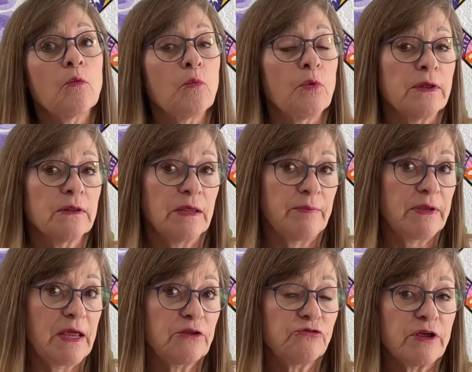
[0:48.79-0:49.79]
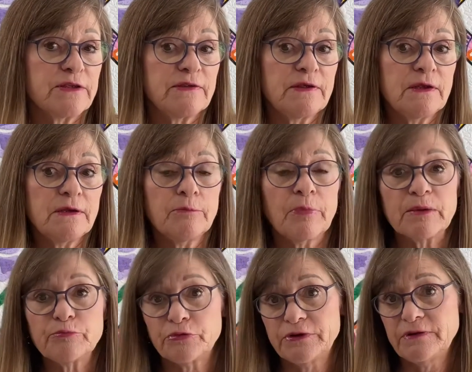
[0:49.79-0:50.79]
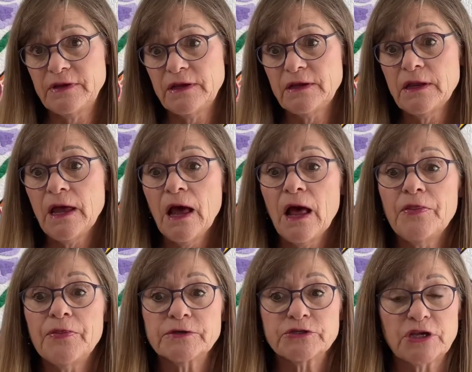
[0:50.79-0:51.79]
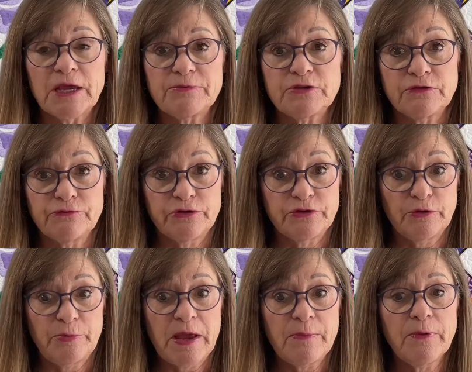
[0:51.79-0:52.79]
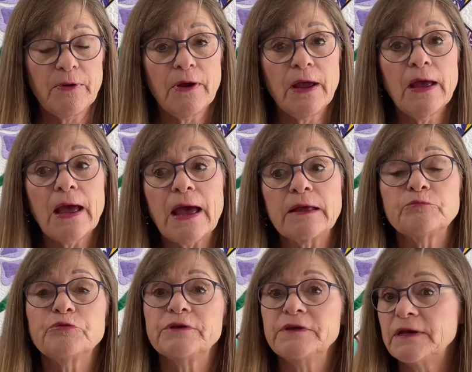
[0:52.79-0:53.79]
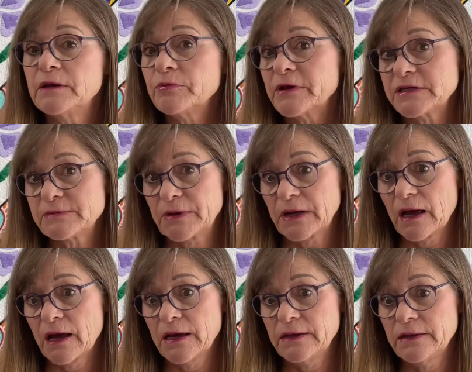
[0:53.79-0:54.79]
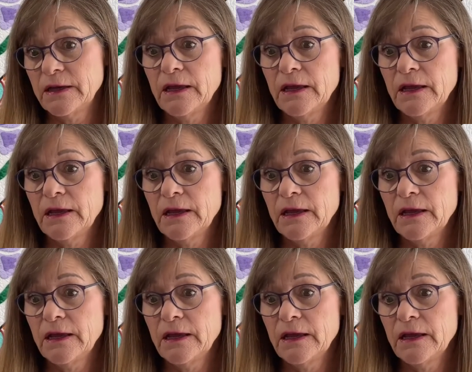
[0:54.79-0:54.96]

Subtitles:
We eliminate tracing by printing the shapes to freezer paper and printing a placement guide.